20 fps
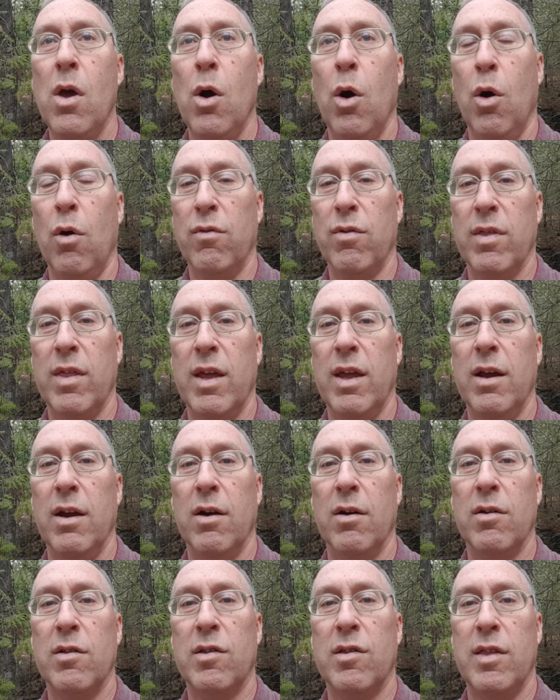over the
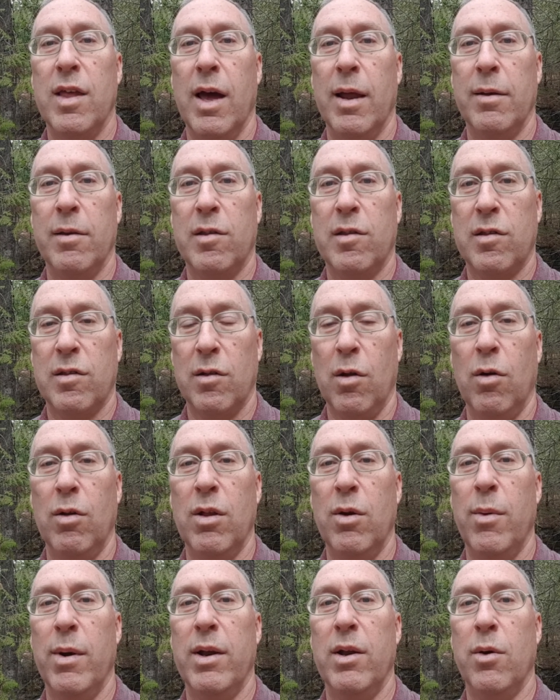years, that
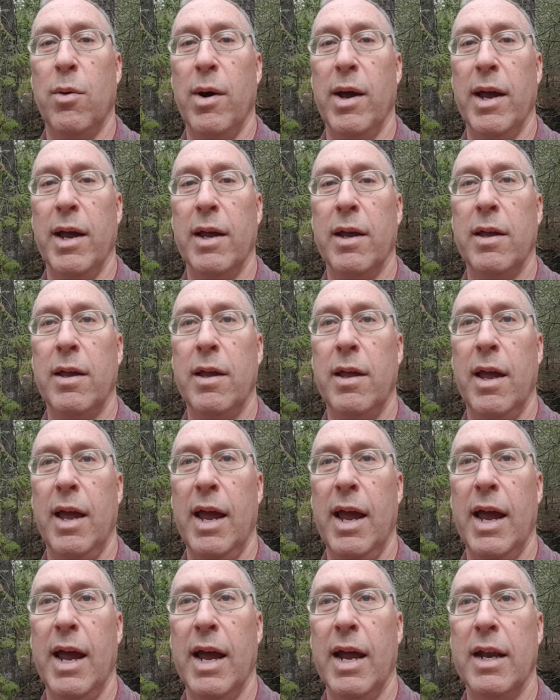slowly went away.
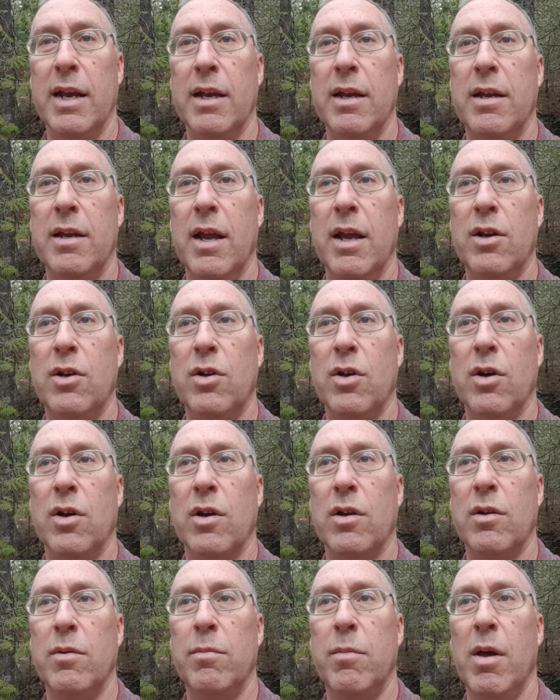And it
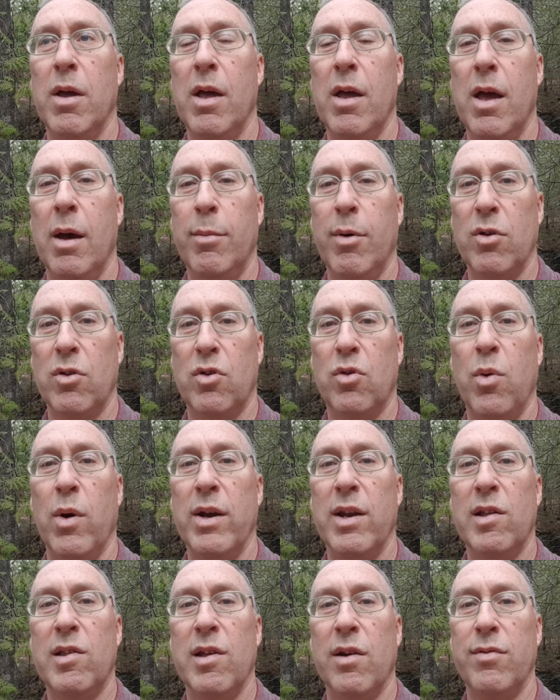took about
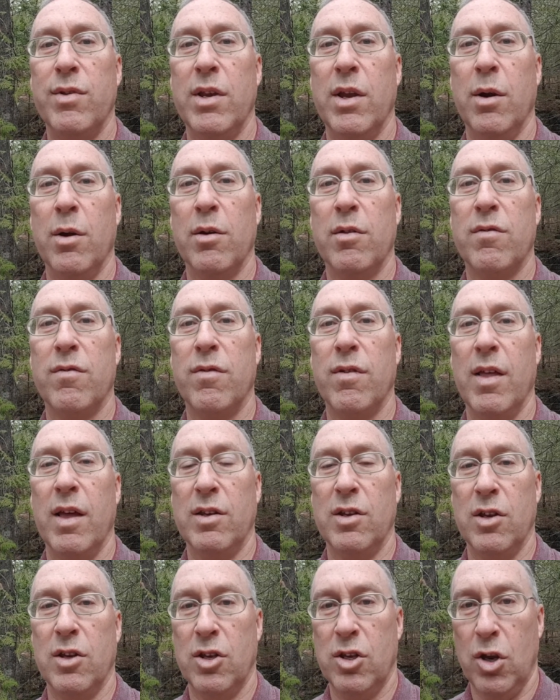27 years for
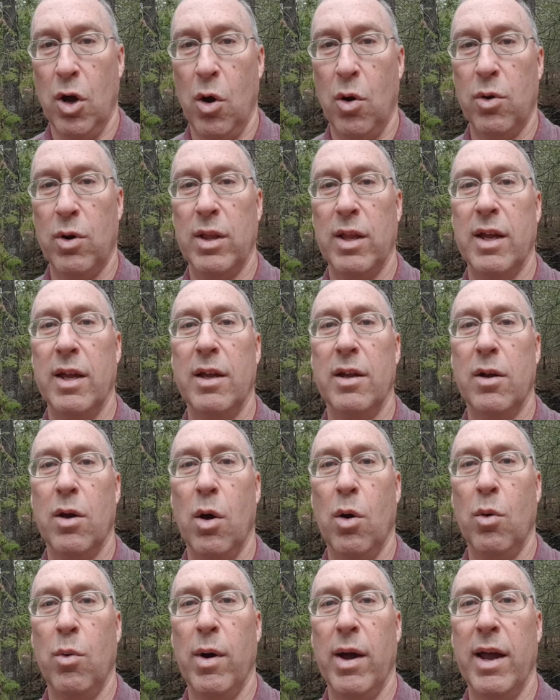that to totally go
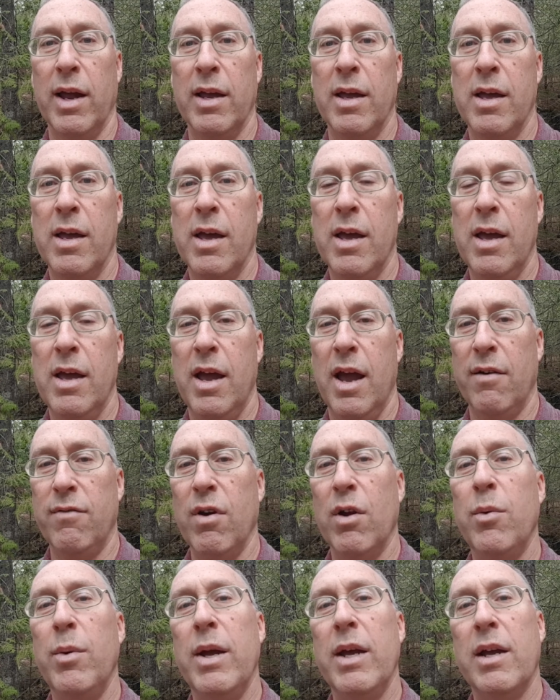away.
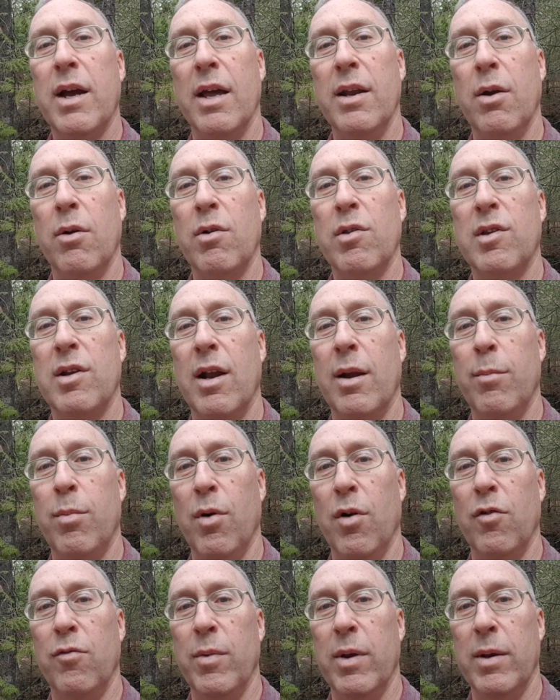Every week I noticed an
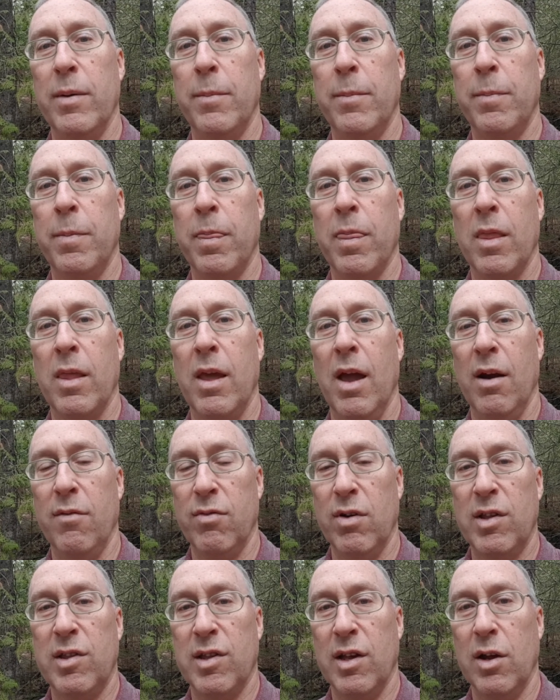improvement.
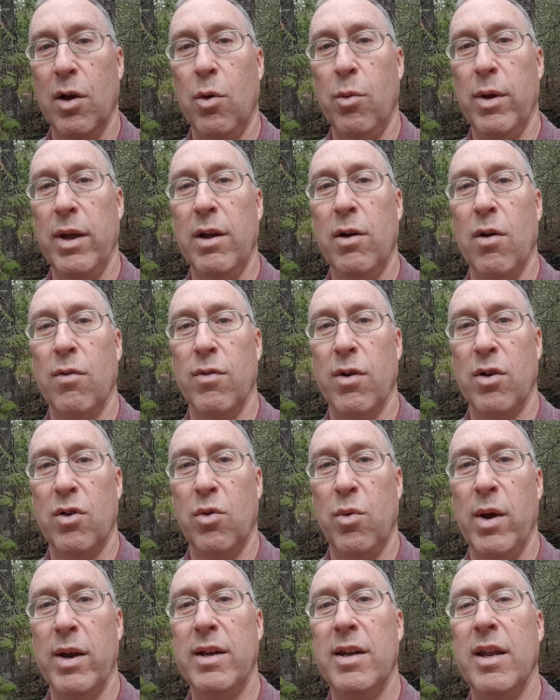Every single week over
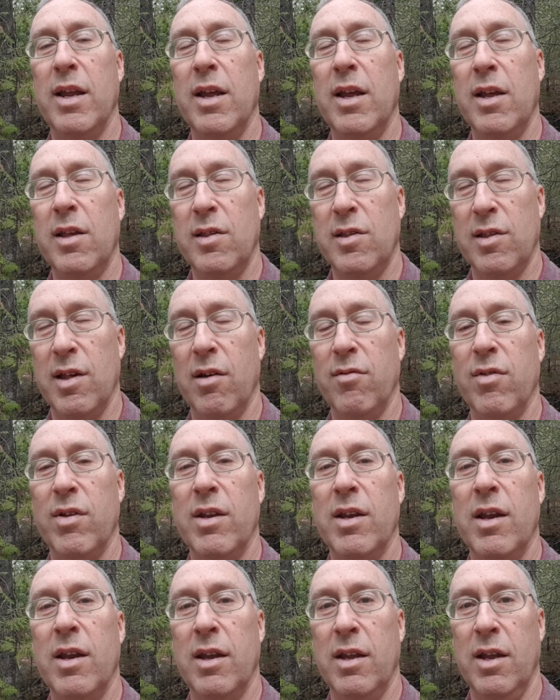
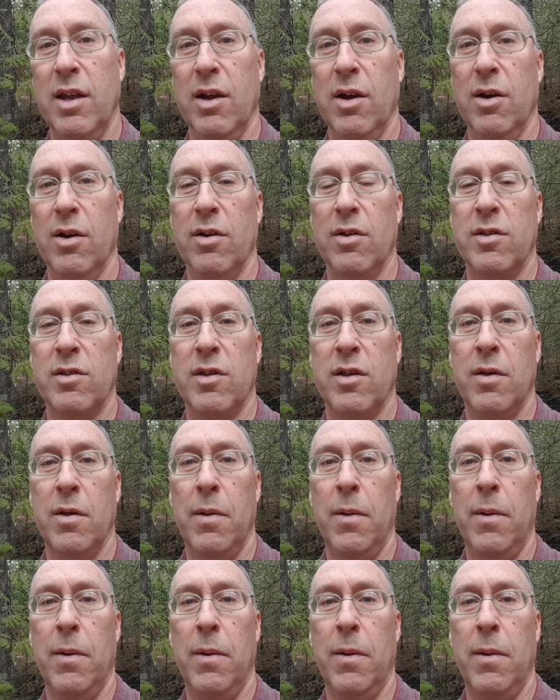27 years.